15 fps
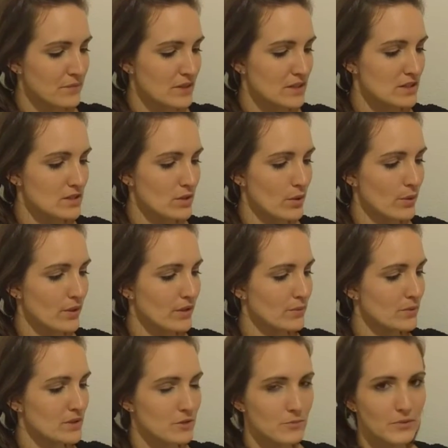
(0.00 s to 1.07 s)
So it
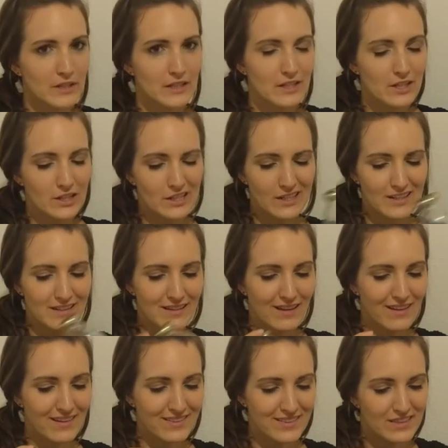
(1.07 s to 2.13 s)
was pretty good.
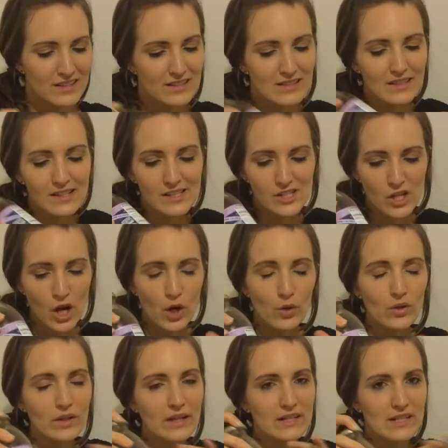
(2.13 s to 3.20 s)
These things
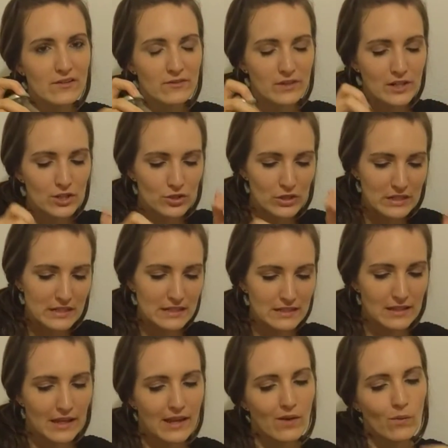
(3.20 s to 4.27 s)
are like definite treats.
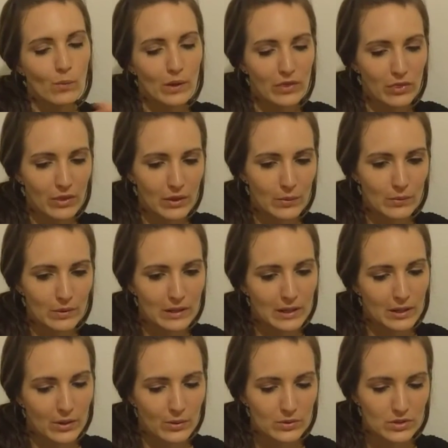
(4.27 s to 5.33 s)
It's like one thing when I
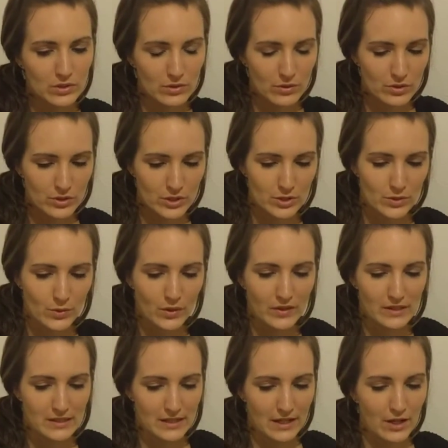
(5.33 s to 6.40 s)
go to the grocery store
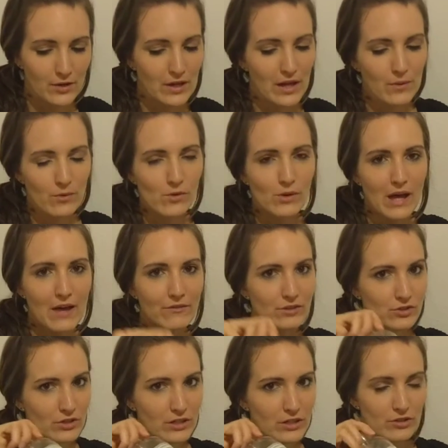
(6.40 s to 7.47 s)
that's like, okay, we'll have a
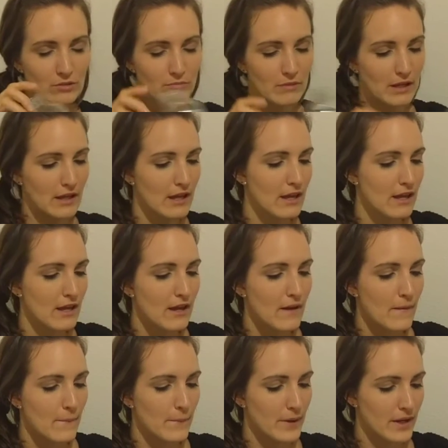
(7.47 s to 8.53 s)
treat or something.
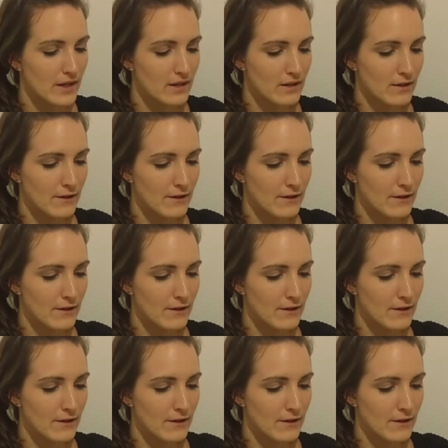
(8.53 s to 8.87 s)
But